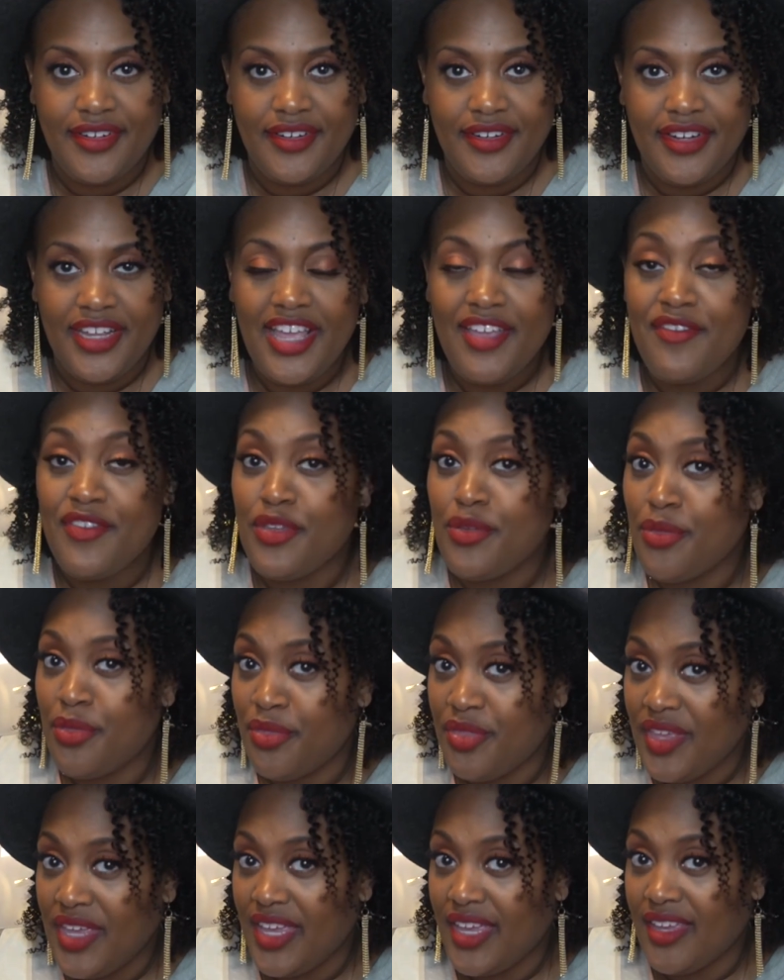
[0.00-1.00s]
if you
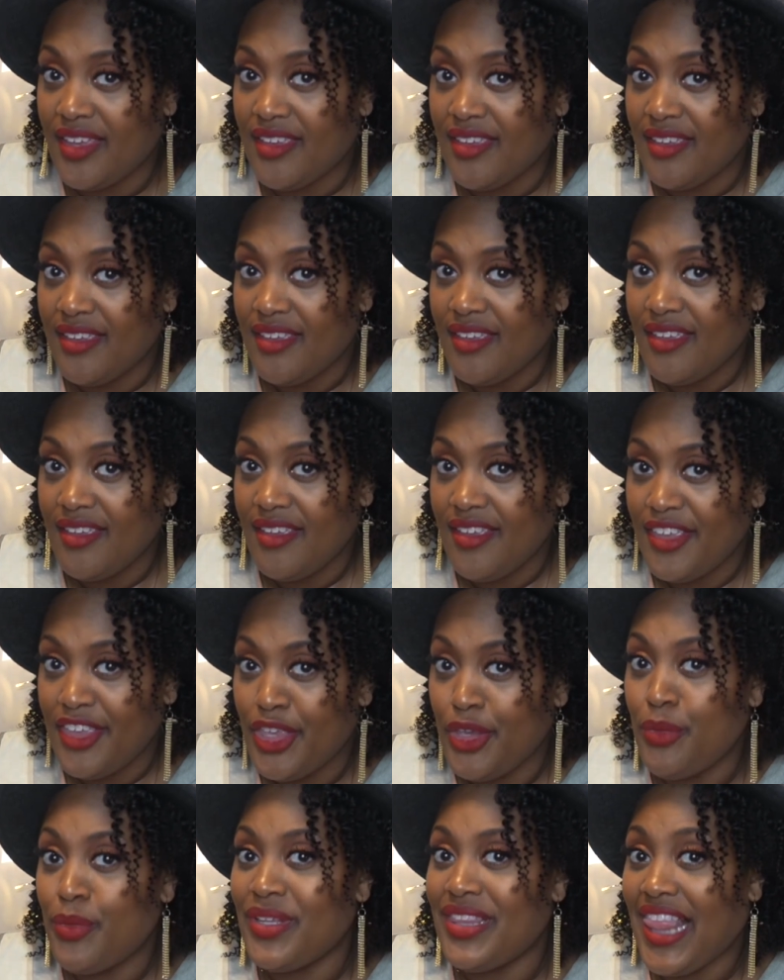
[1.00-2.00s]
think
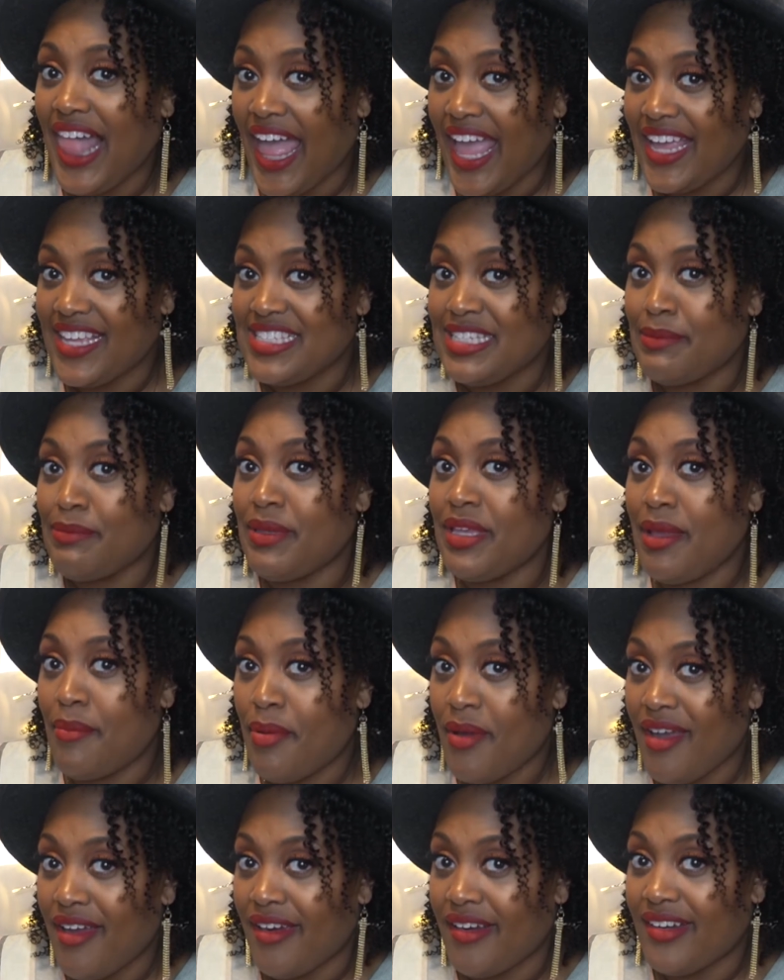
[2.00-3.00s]
you would like to be a
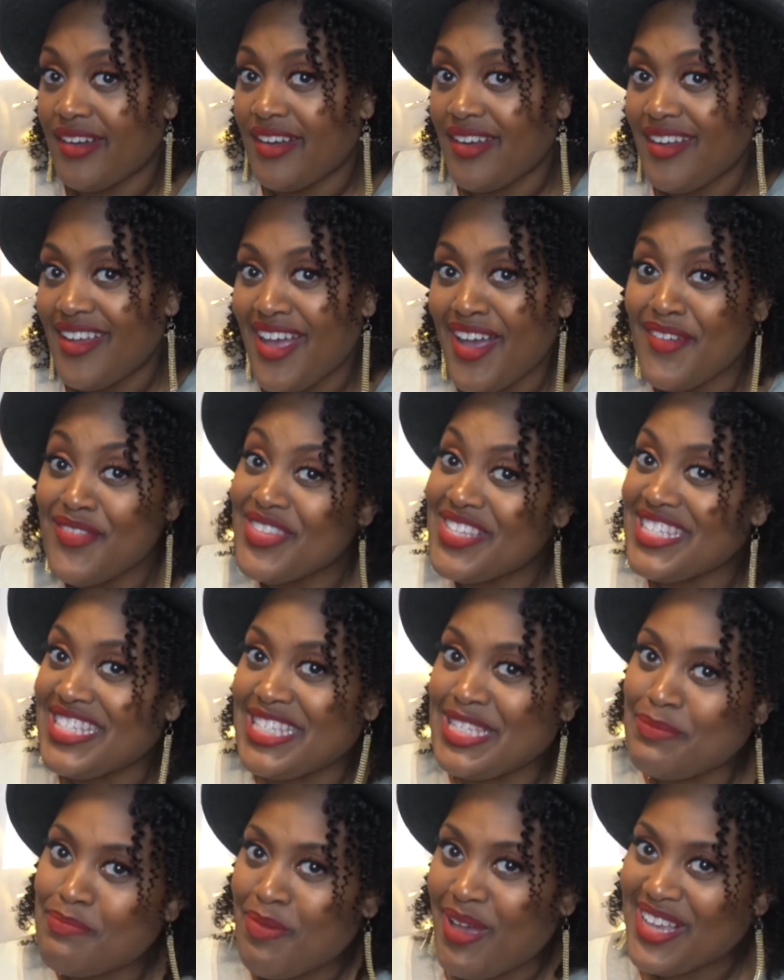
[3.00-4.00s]
part of the
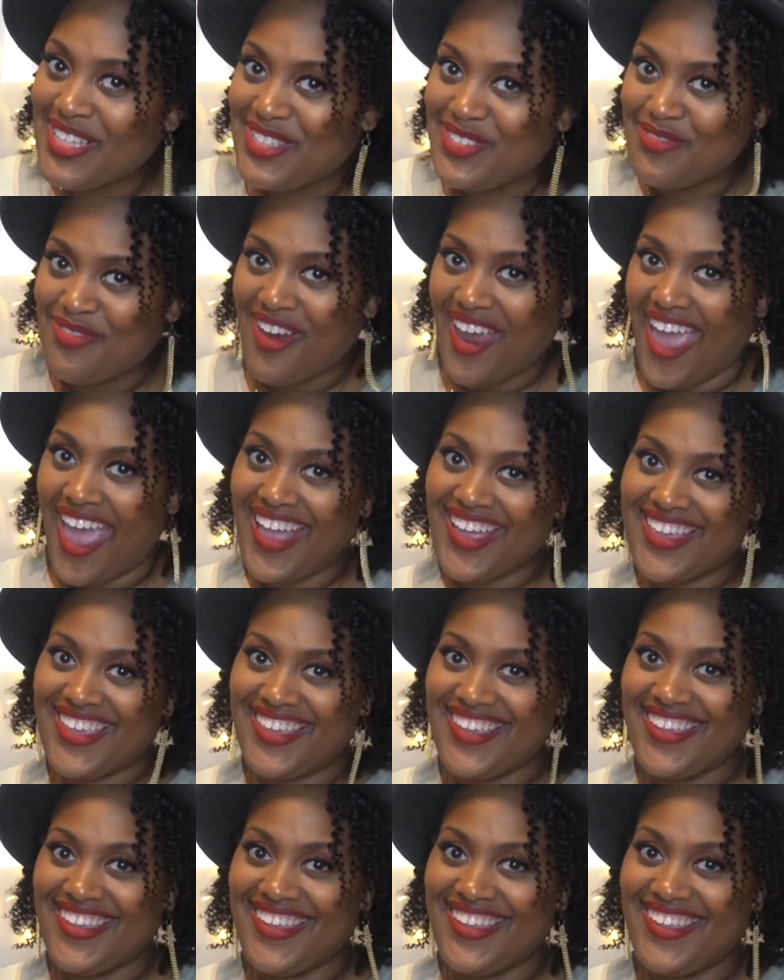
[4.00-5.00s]
Spice Rack,
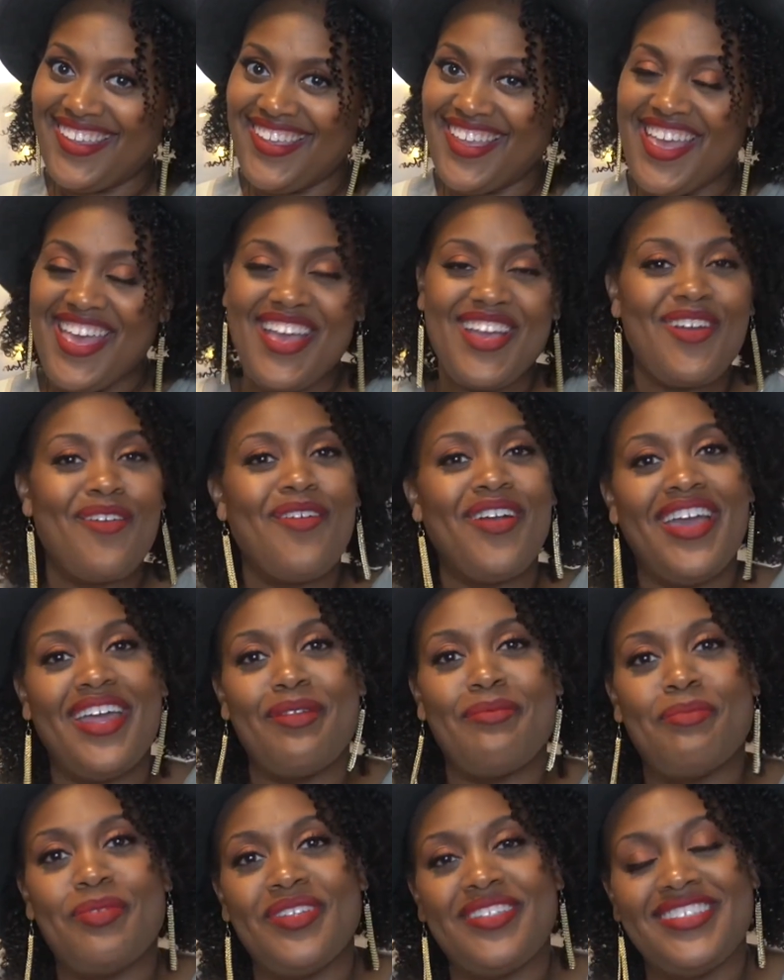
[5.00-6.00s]
go ahead
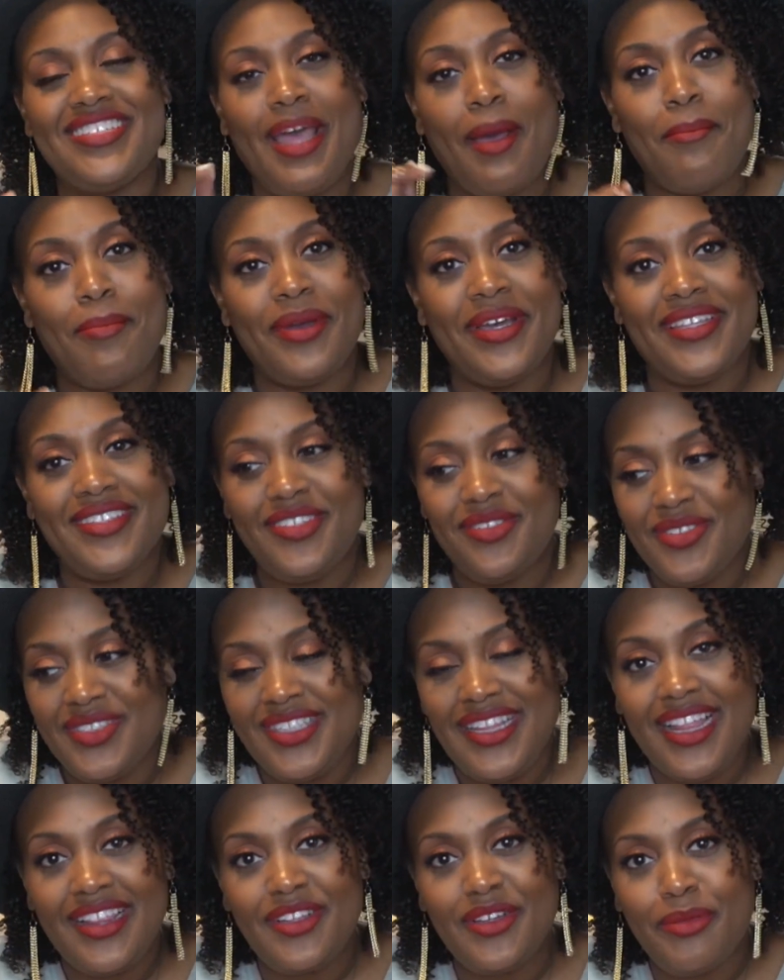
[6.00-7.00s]
and push that button. You see
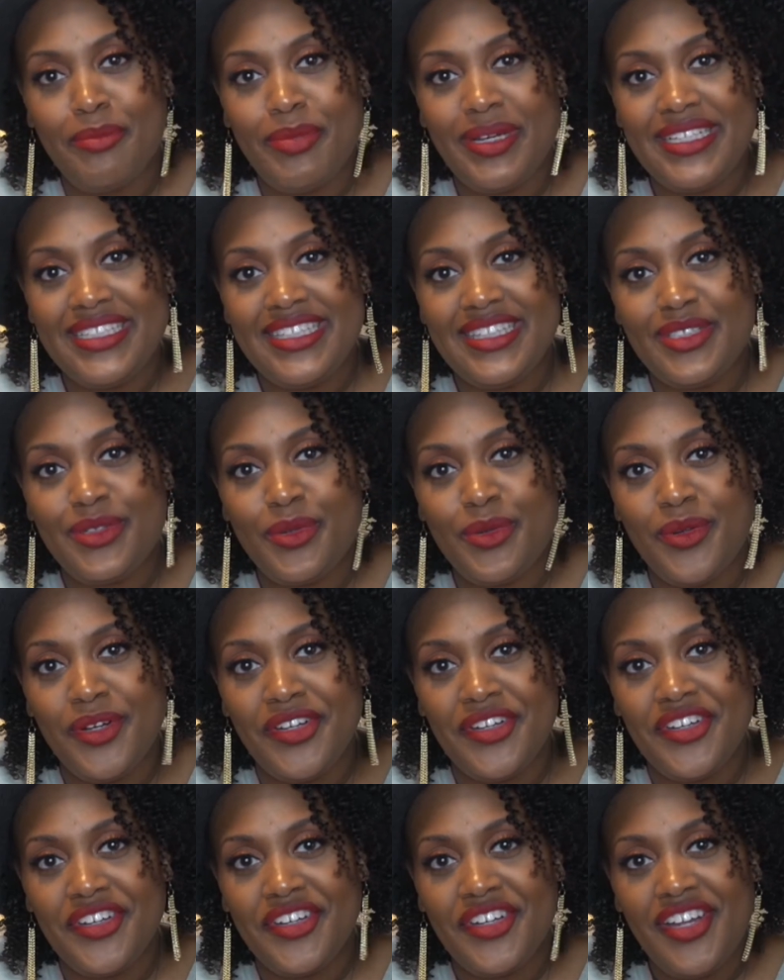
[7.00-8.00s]
that little button in the
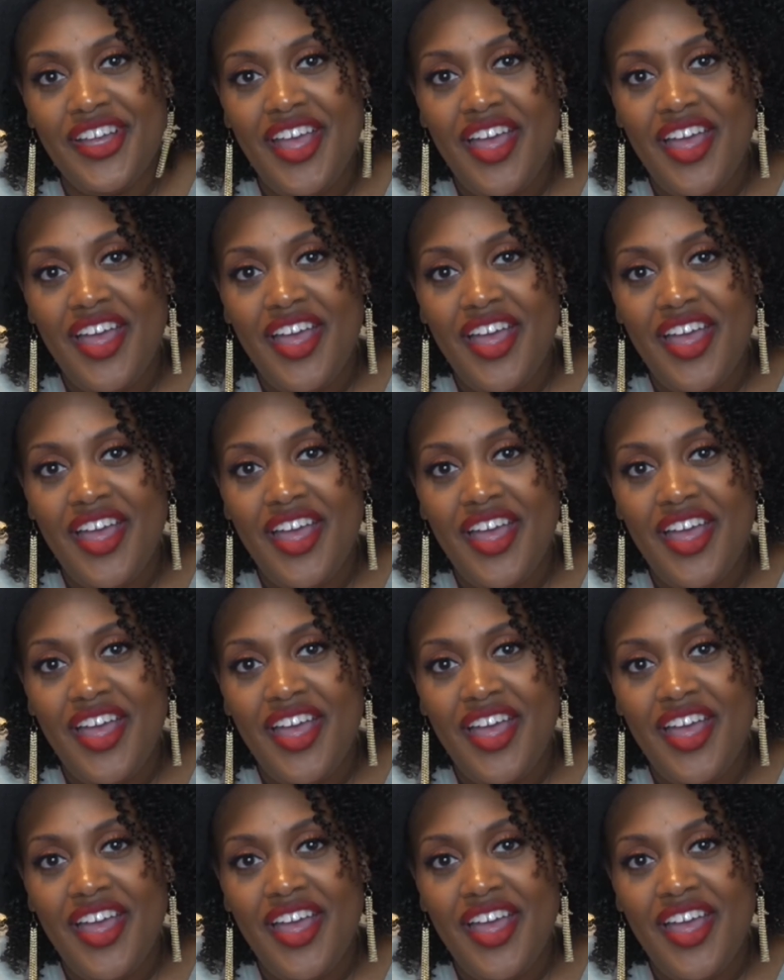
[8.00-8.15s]
corner?